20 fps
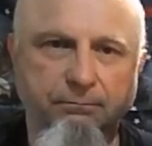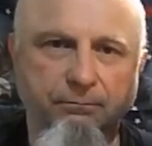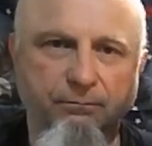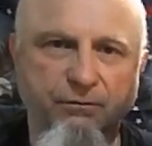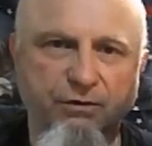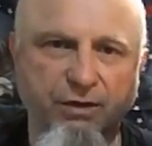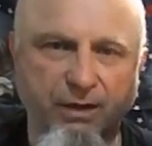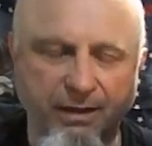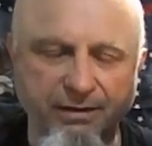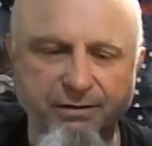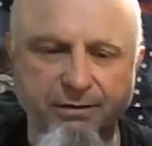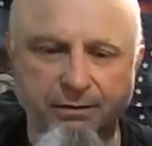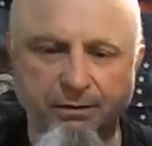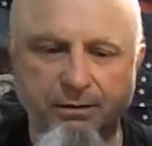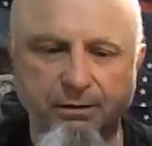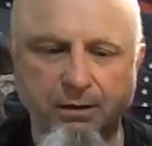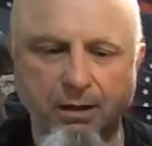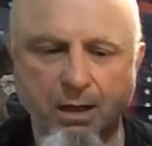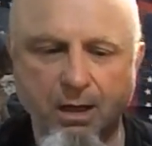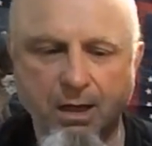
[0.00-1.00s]

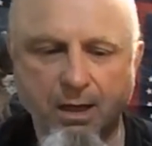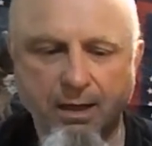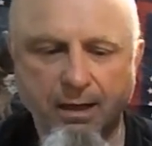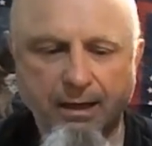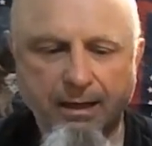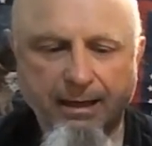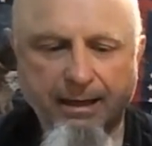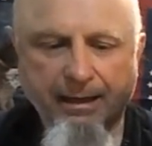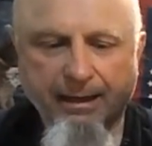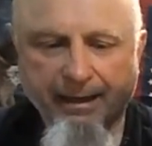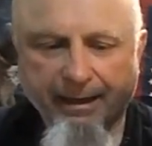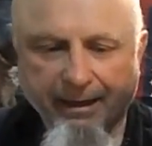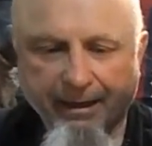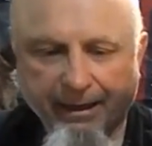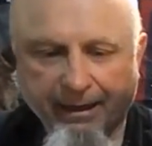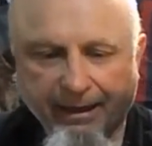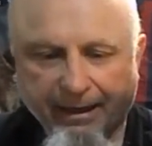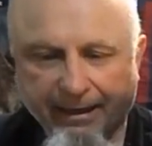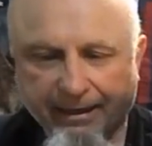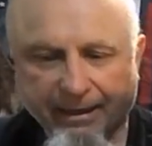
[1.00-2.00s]
justice,
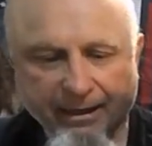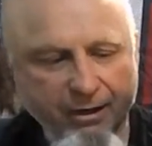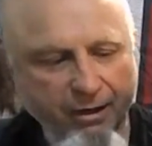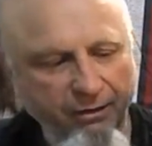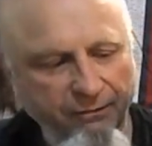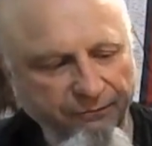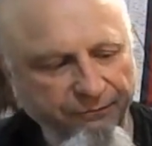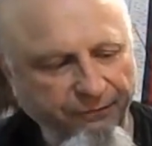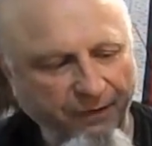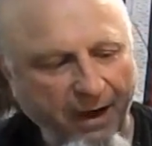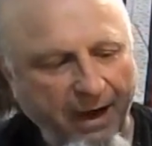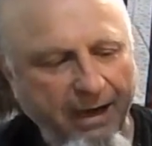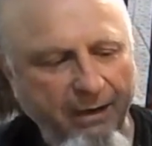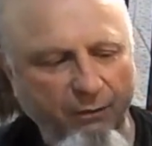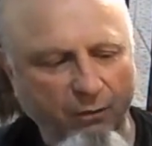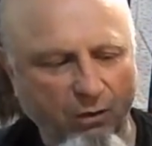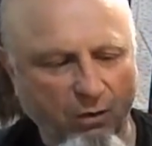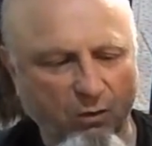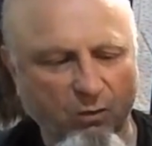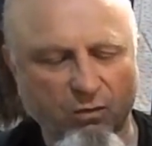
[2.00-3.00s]
and I couldn't find
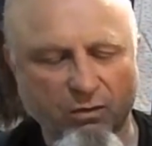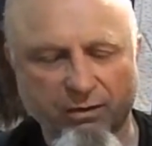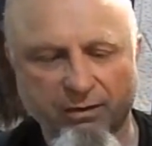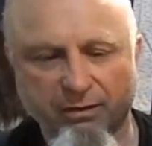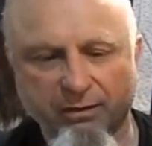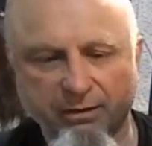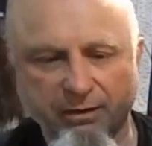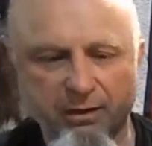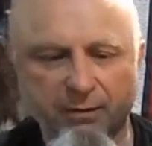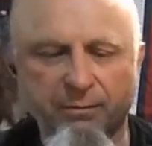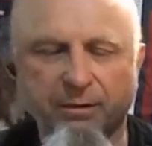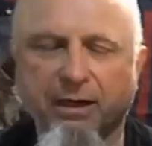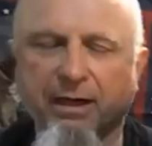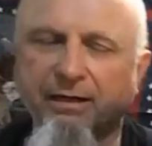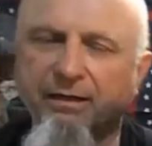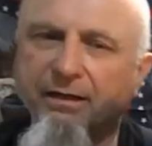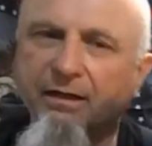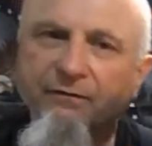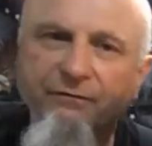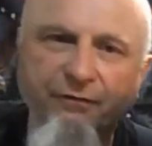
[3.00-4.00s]
what I wanted in there, but I
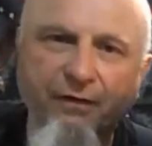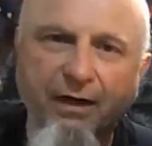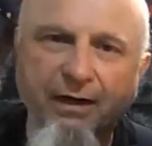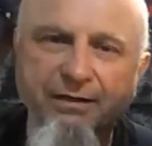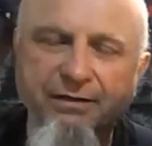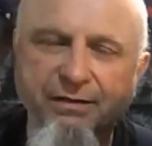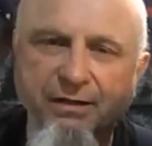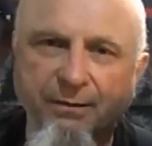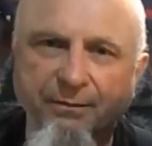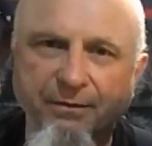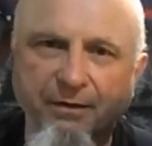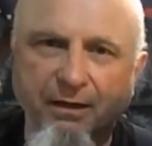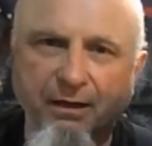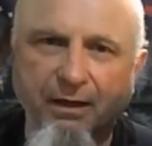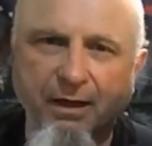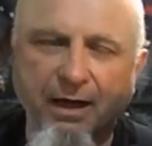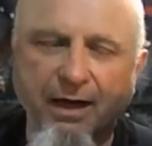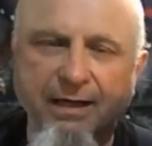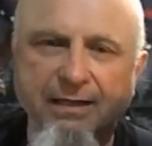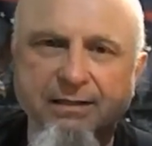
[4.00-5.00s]
did find something in
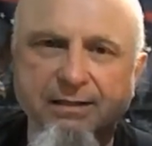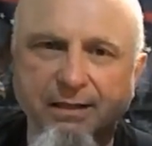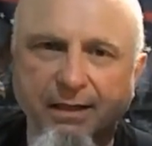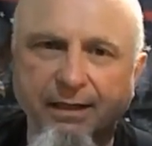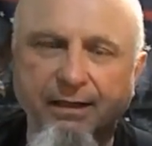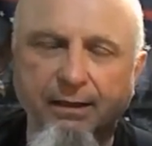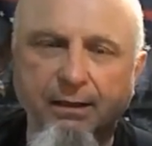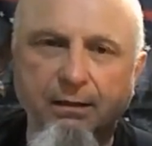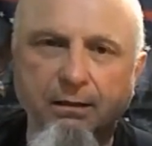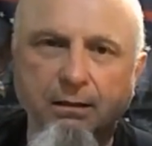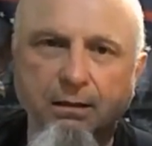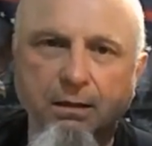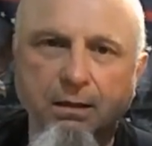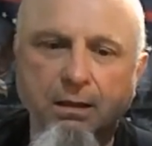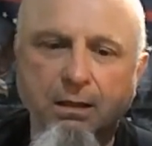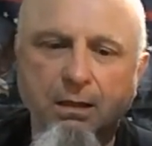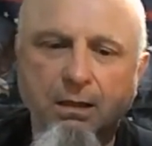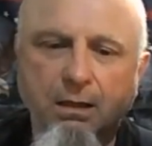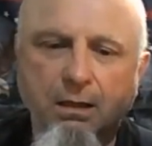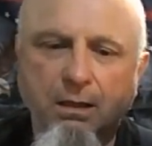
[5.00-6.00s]
Isaiah,
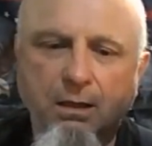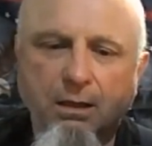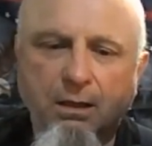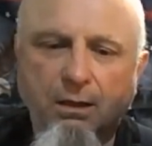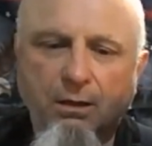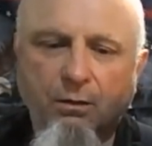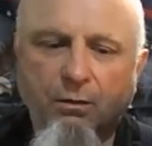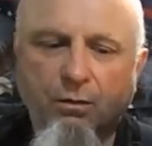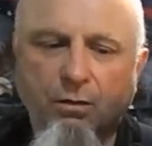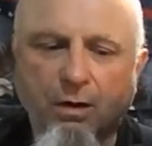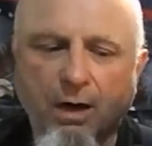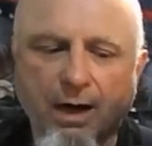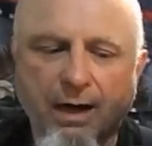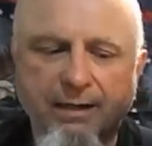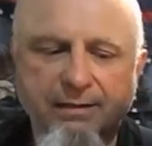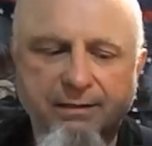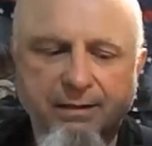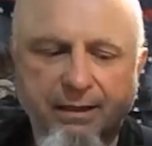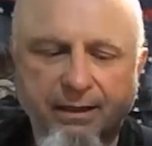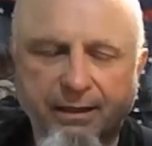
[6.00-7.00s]
where
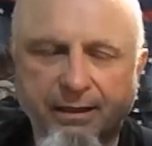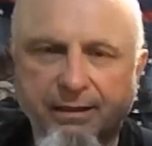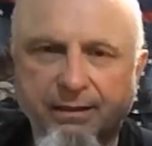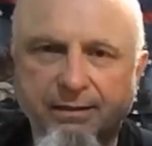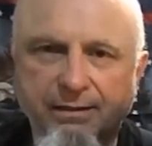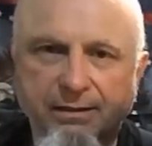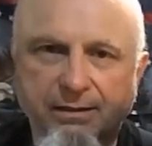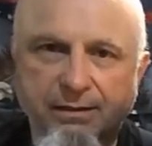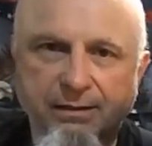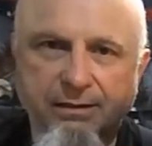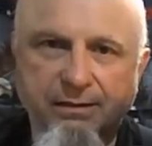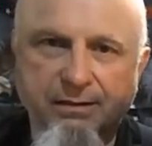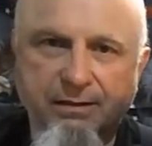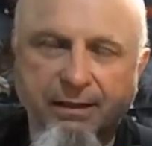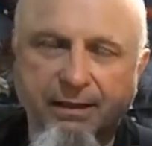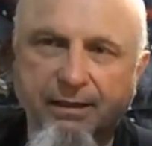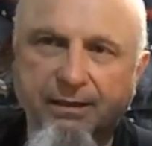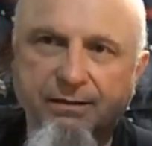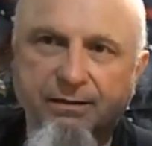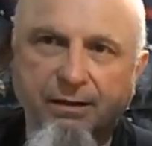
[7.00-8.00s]
Isaiah
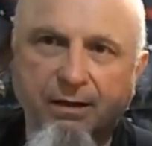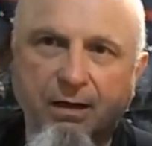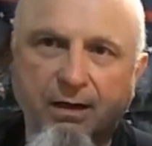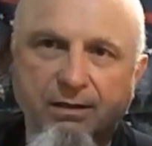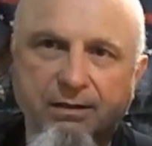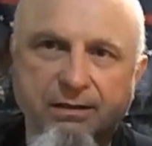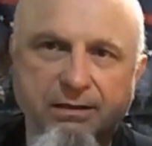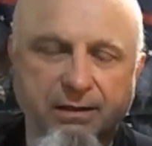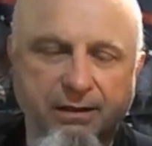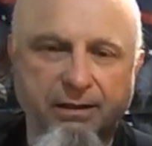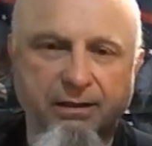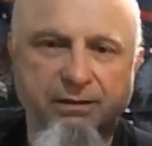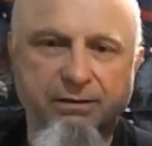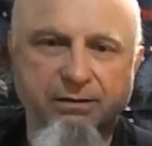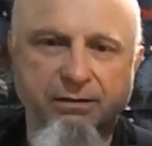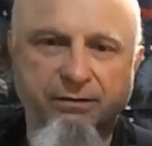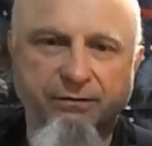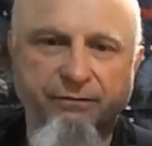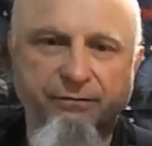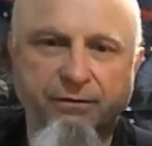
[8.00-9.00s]
says that our
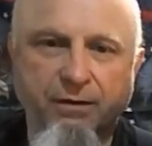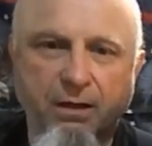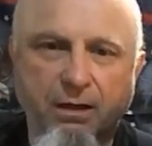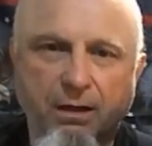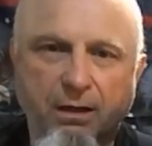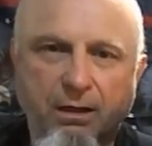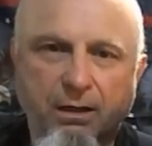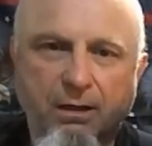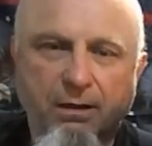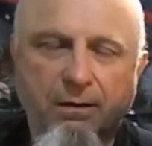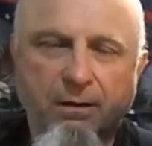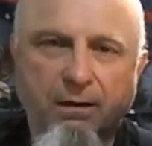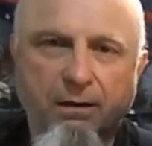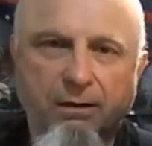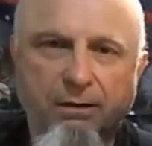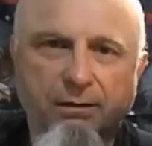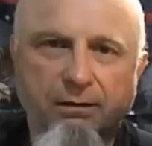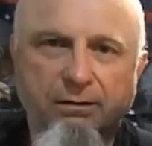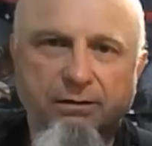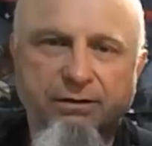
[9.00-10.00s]
sins have
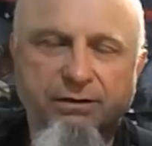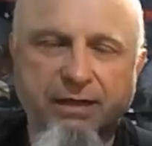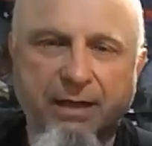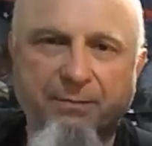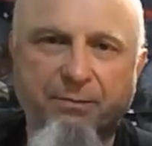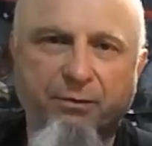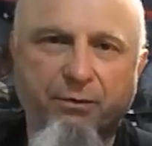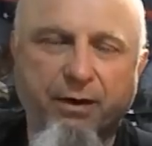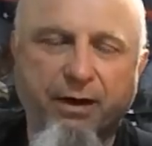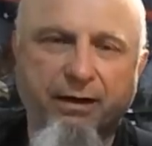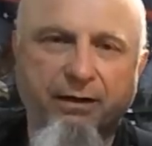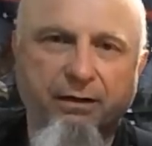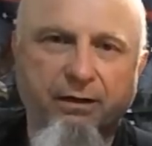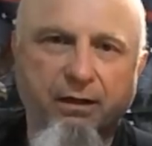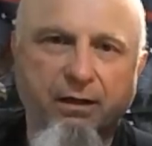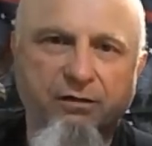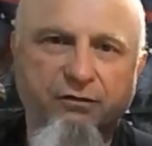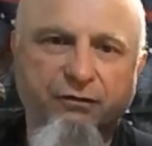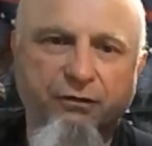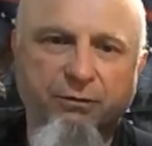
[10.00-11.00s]
separated
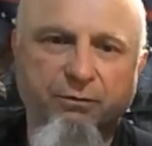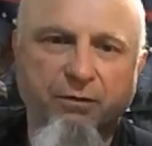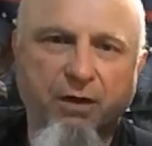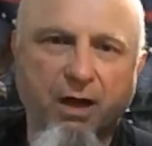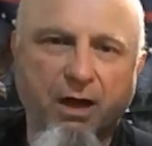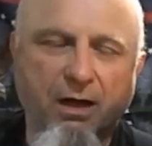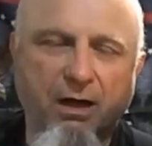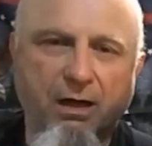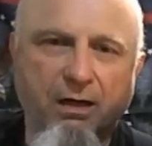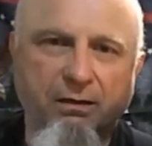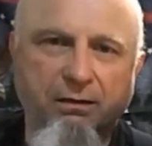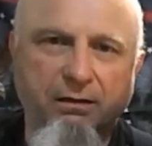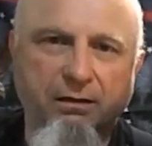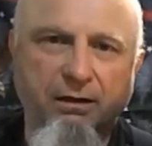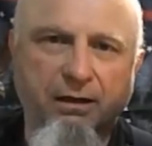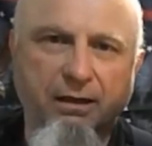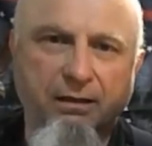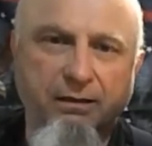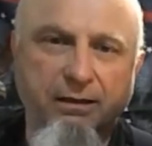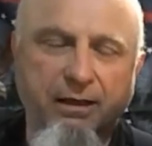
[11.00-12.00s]
us from God and
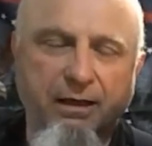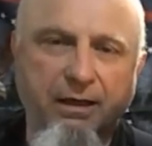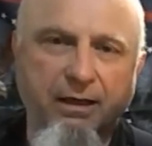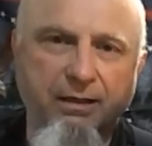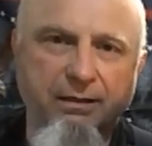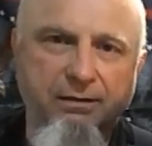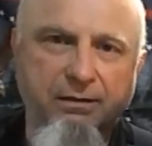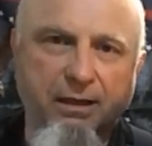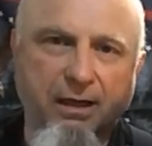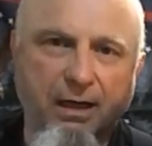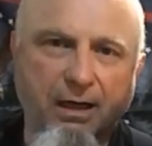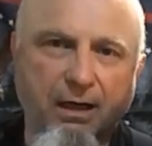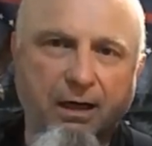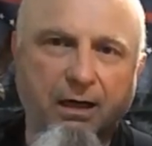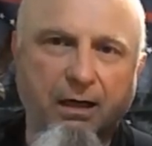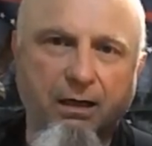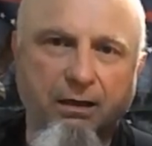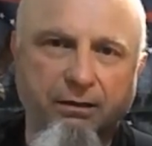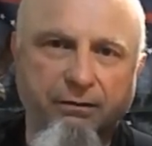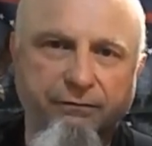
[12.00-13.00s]
that He is a
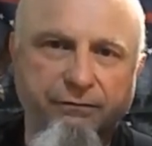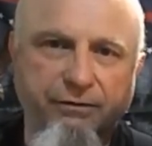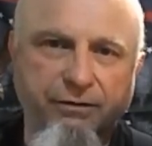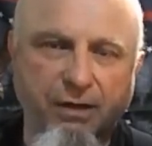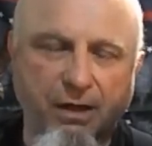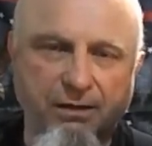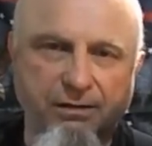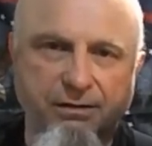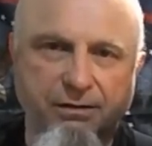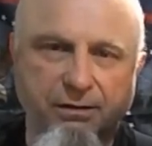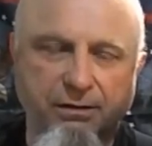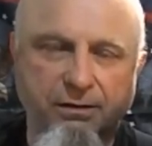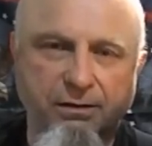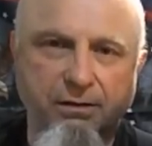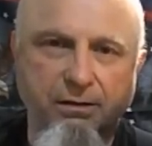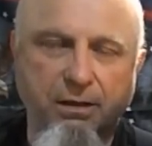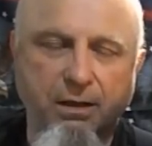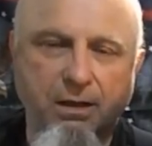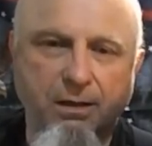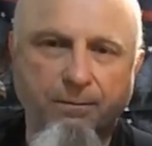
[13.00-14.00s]
God of justice.